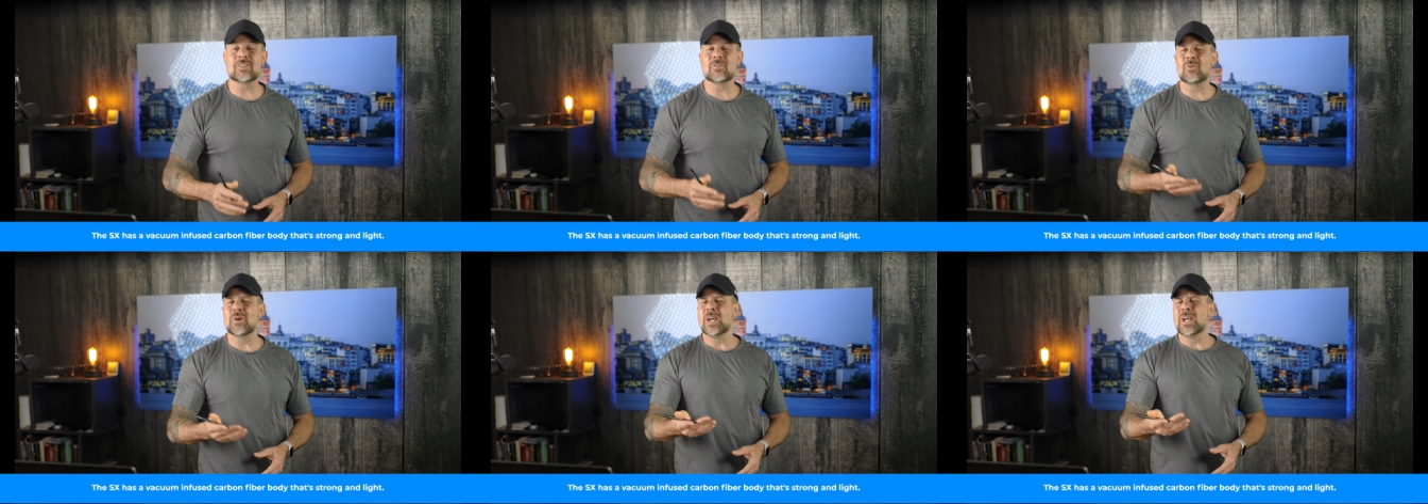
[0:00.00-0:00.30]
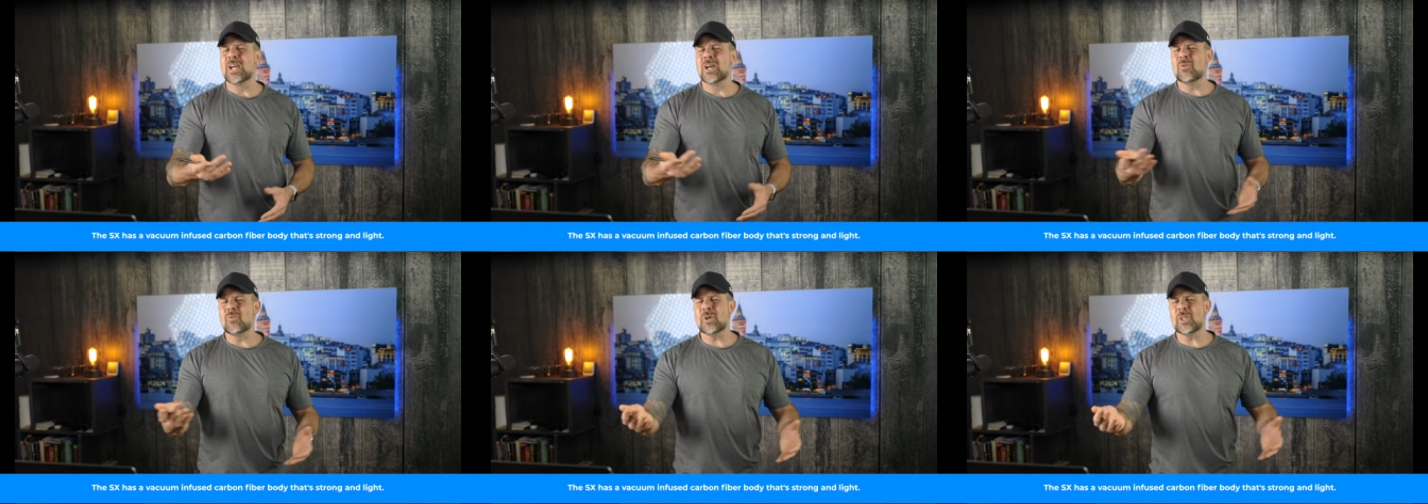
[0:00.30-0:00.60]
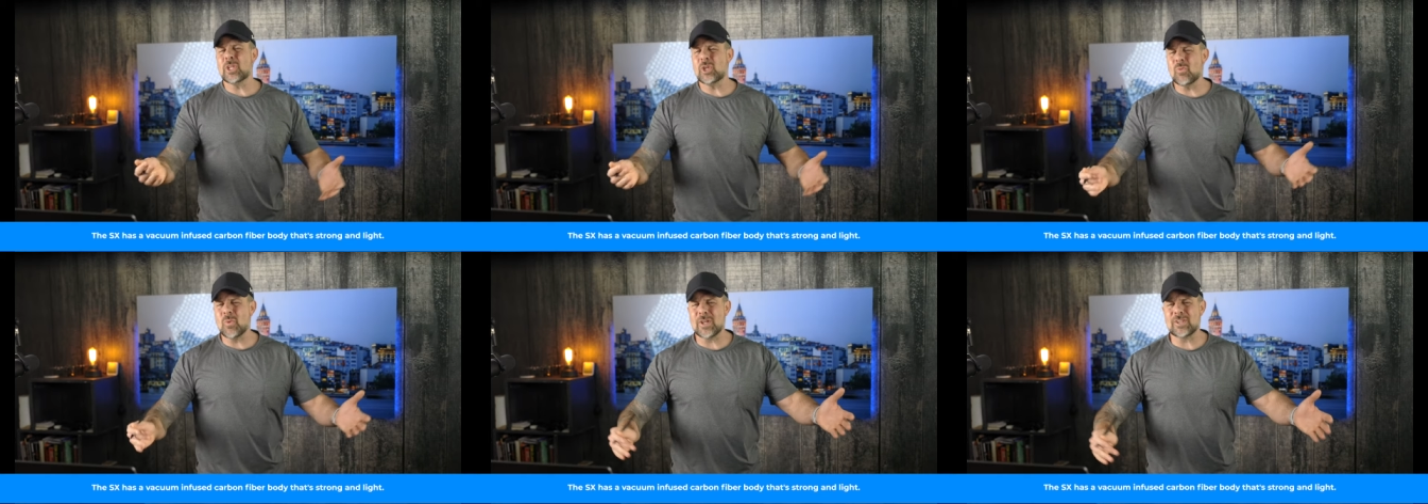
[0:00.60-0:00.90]
So
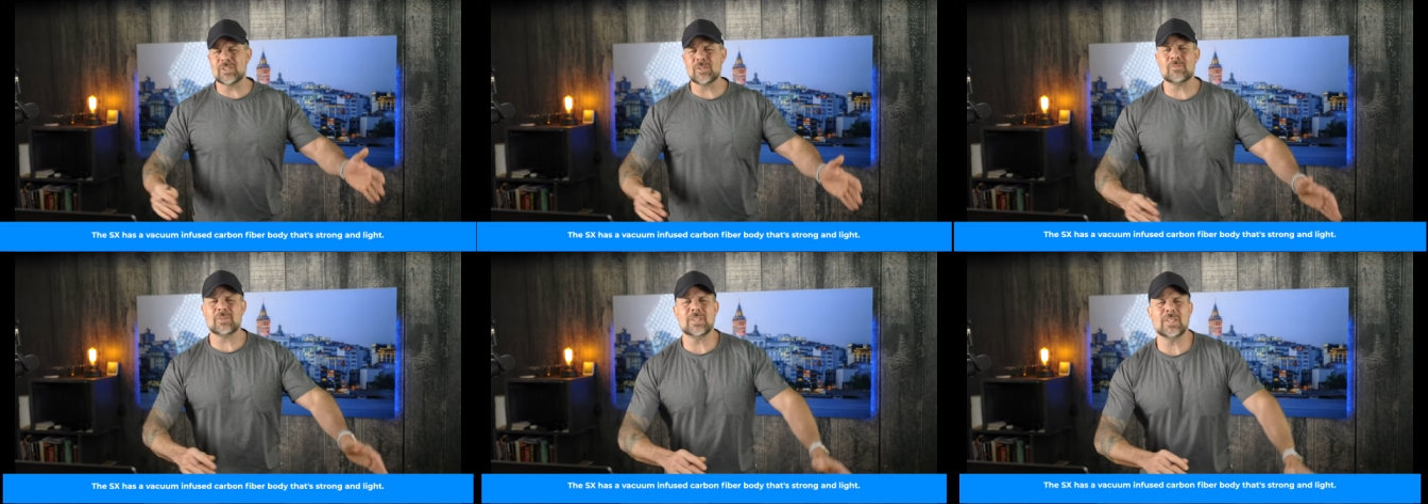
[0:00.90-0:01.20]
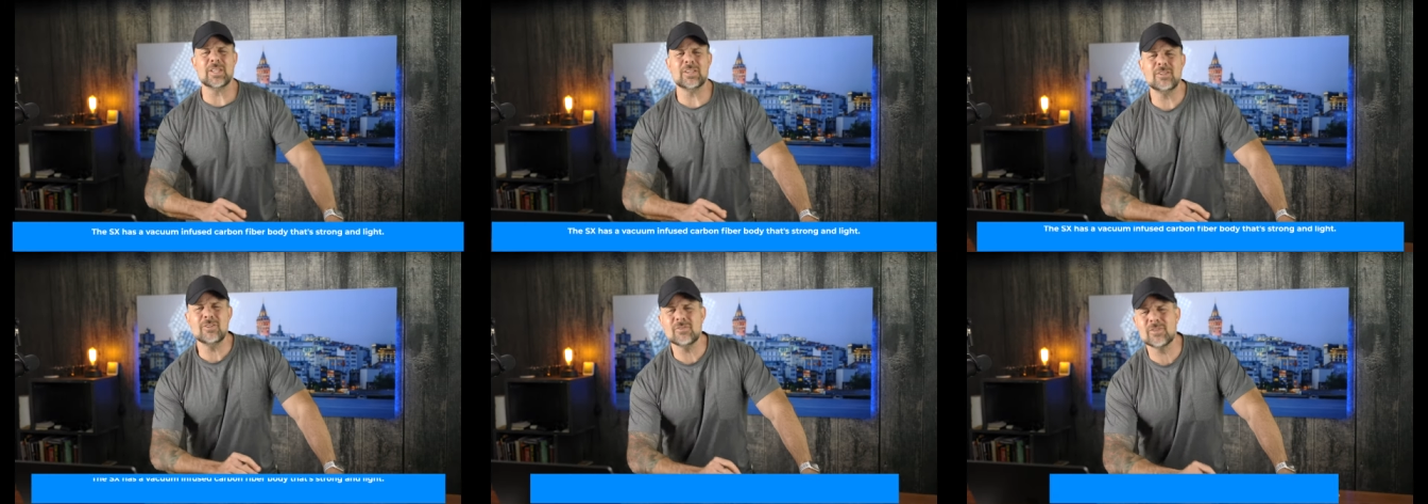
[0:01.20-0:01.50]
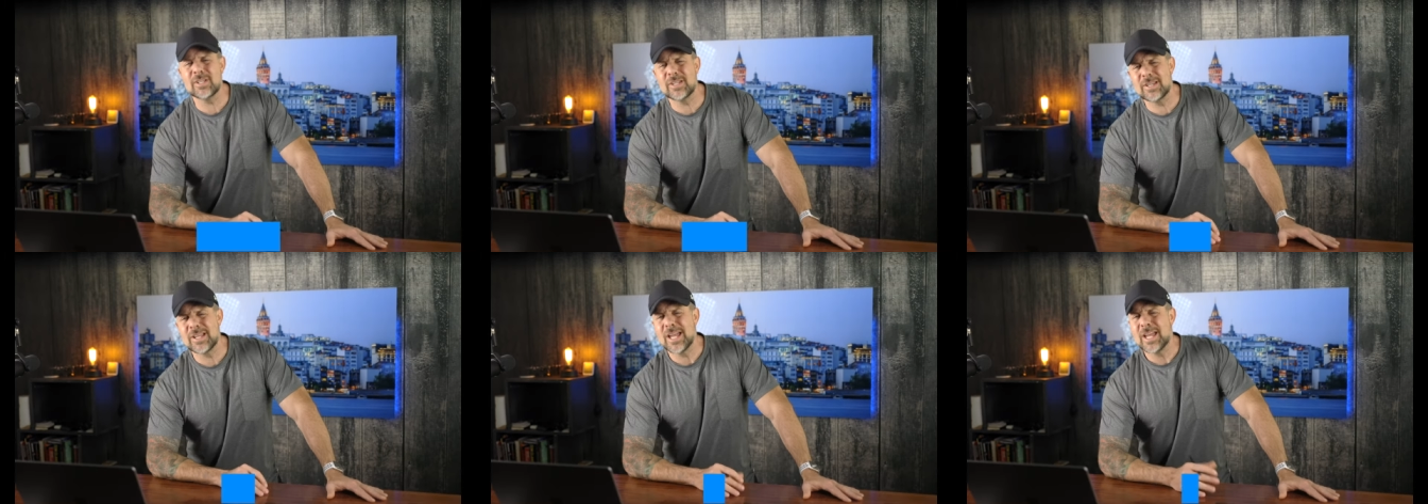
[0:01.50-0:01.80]
whether you want something that you
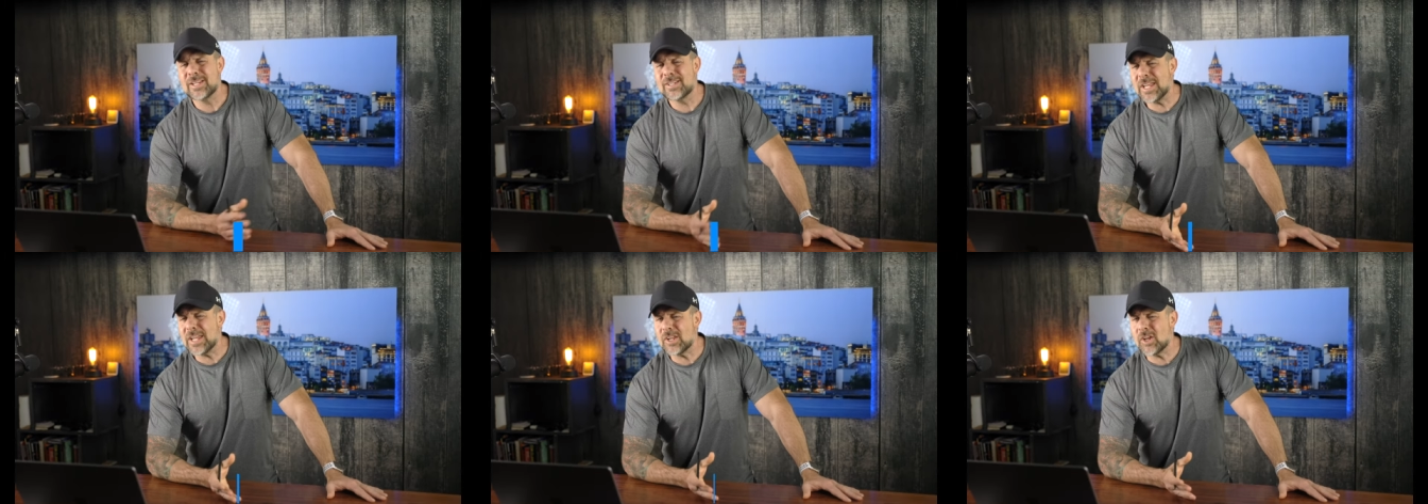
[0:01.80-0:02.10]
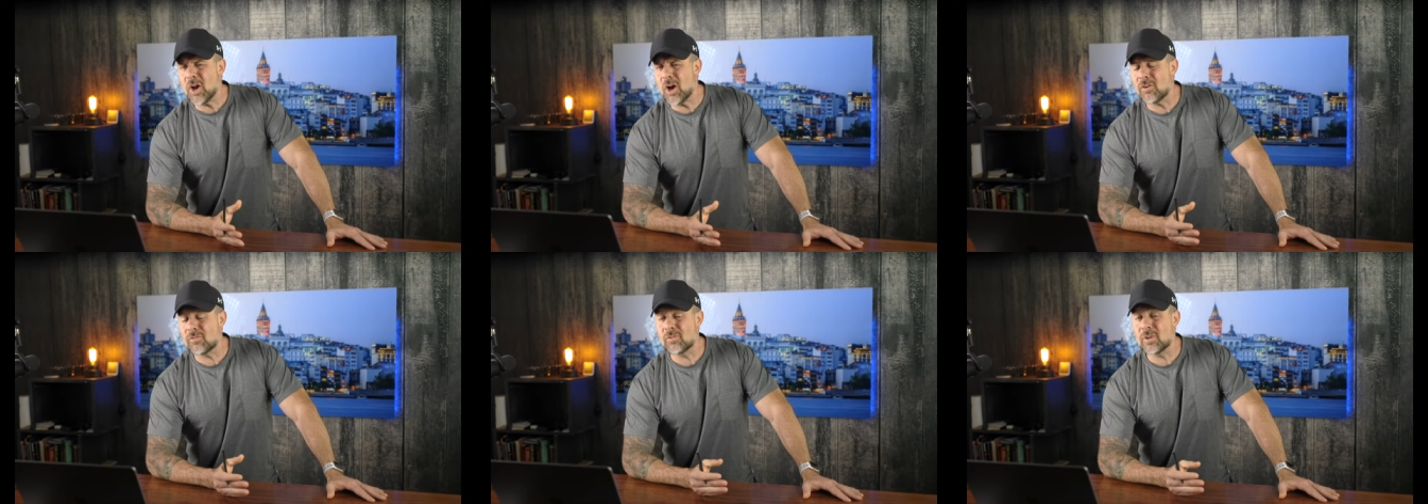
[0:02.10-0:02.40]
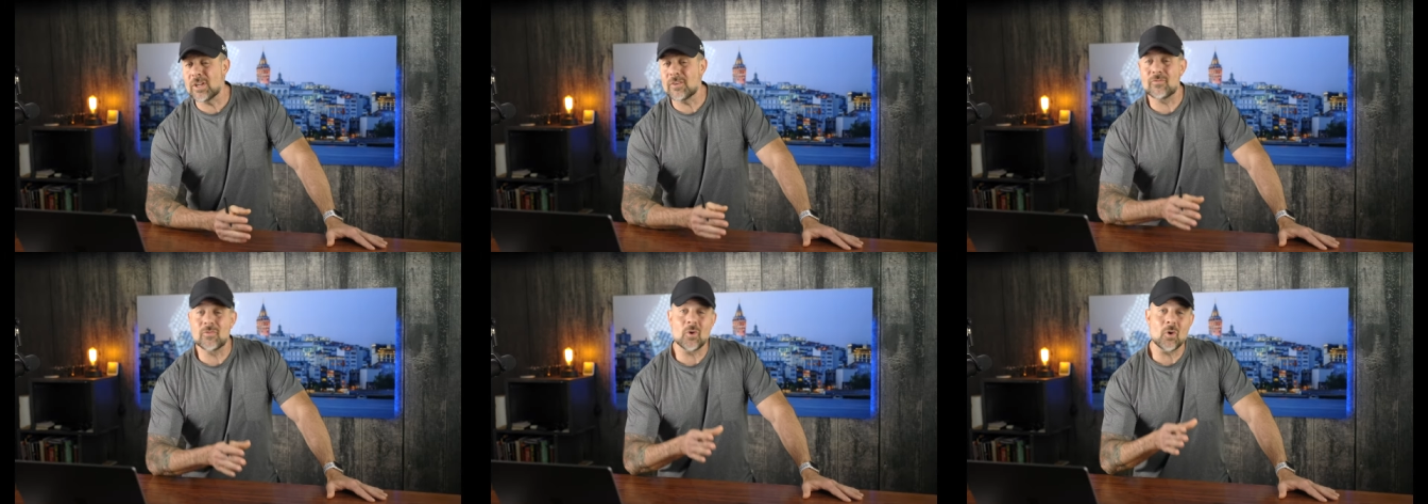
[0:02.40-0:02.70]
can take
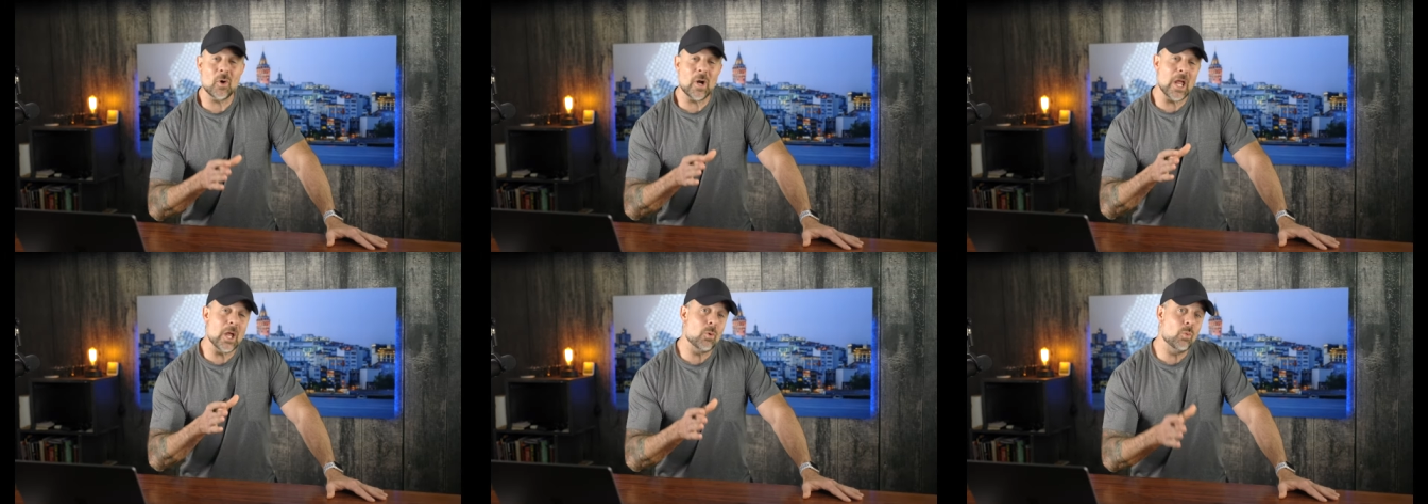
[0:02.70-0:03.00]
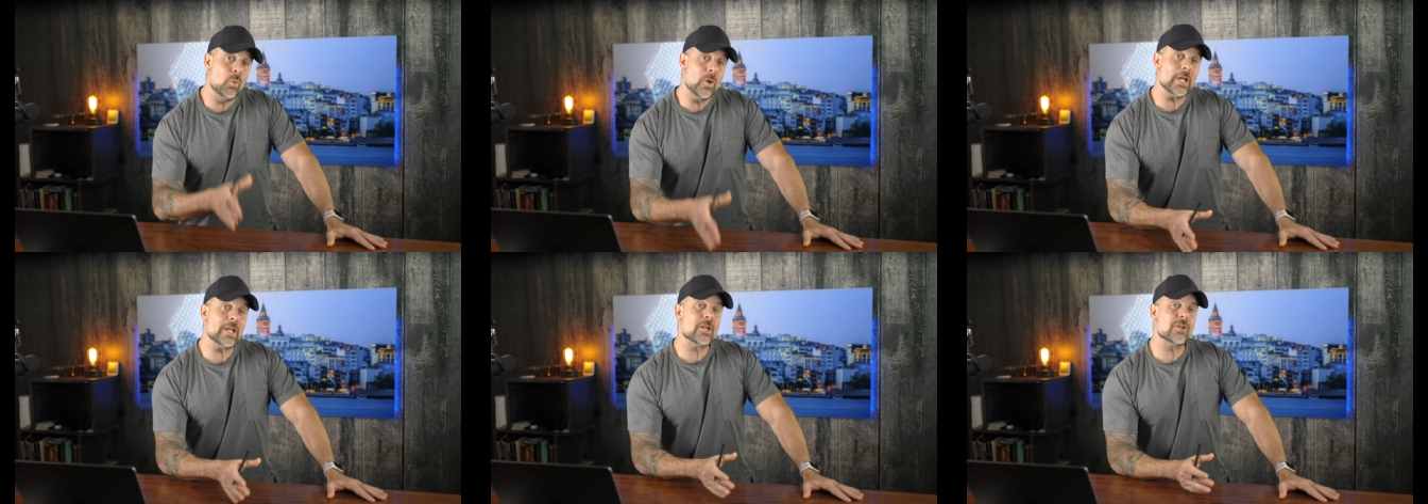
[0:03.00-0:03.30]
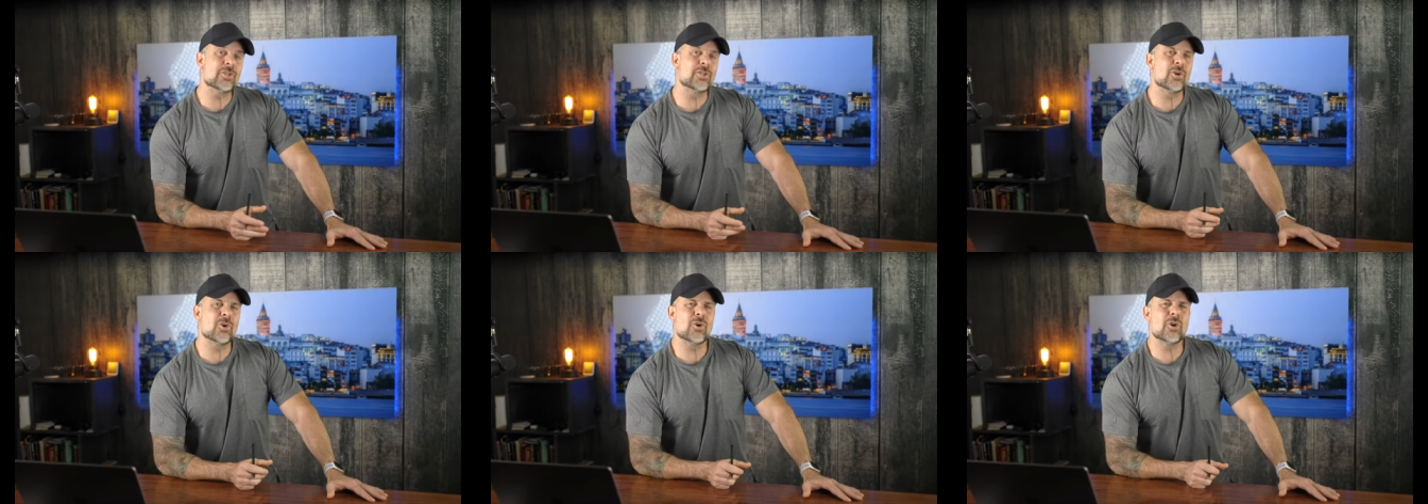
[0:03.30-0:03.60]
off-grid for a week or
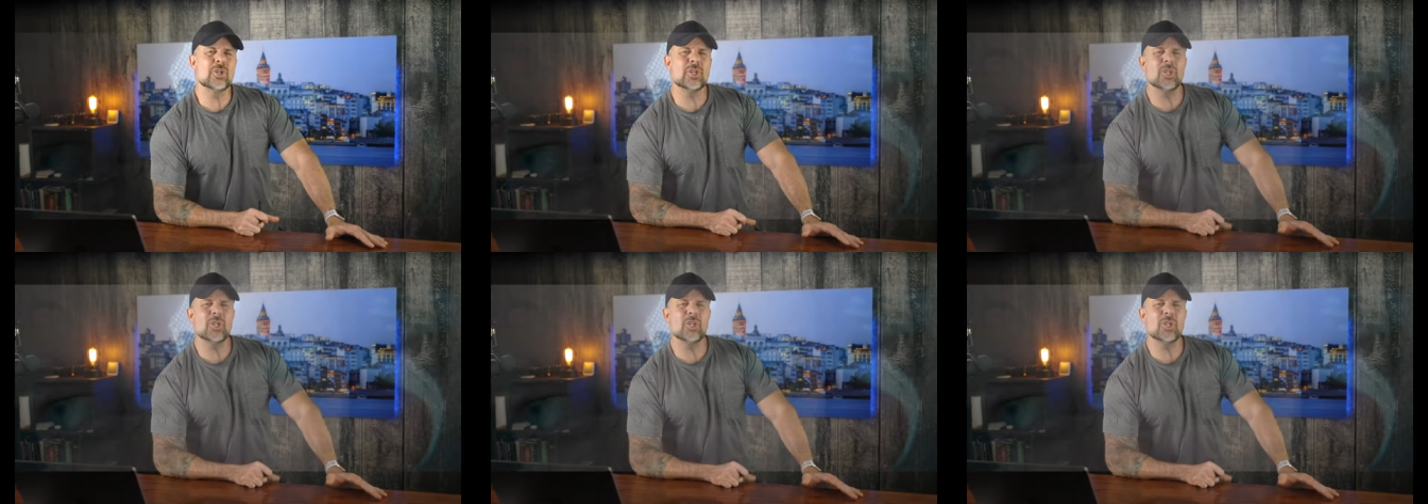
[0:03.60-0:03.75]
two, or